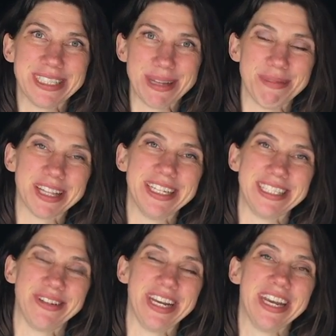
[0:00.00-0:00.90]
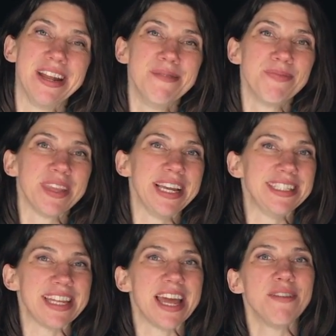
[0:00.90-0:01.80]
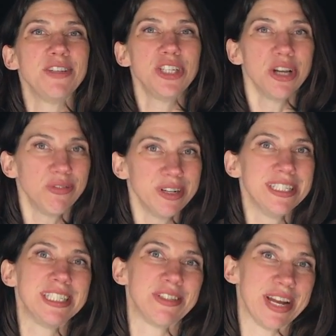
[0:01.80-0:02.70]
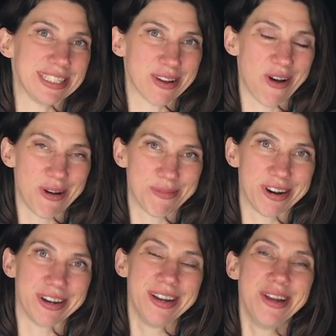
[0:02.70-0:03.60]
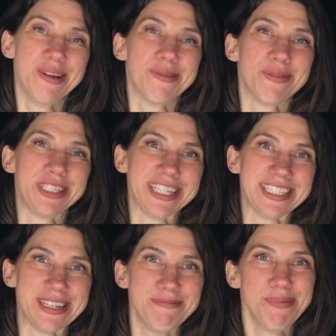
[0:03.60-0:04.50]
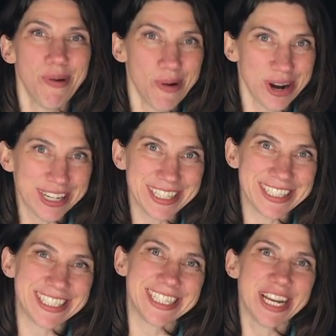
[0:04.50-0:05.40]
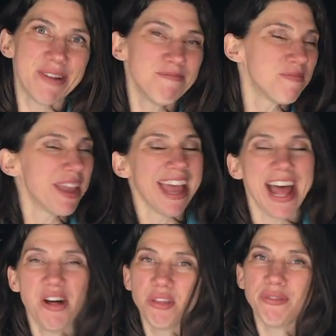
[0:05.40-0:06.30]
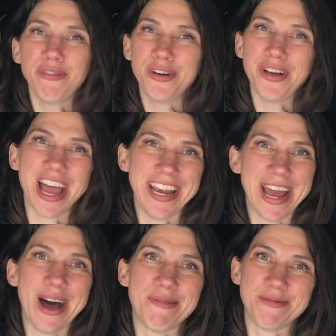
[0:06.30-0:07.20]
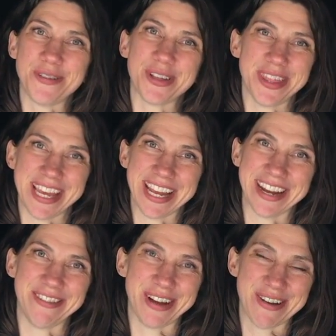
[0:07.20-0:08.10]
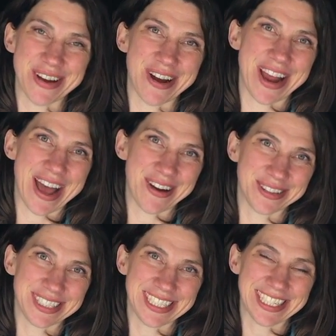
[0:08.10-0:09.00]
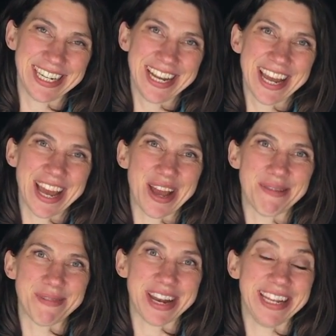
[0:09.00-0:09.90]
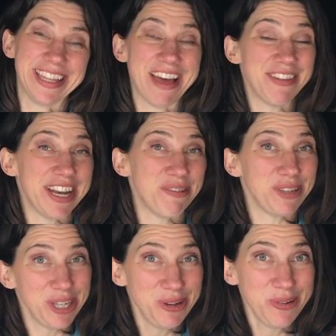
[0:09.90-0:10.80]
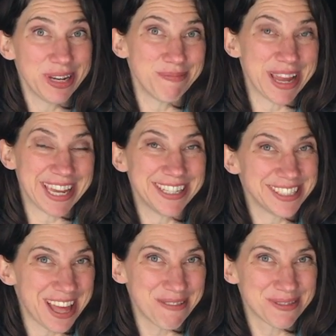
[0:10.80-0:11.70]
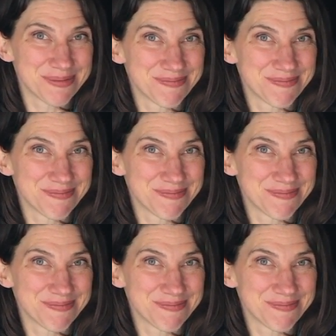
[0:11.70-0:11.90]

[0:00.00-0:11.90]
except the glycerin, is a children's stress calmer, which is an important, healthful and helpful thing around our house. And I'd love it if you could make it yourself.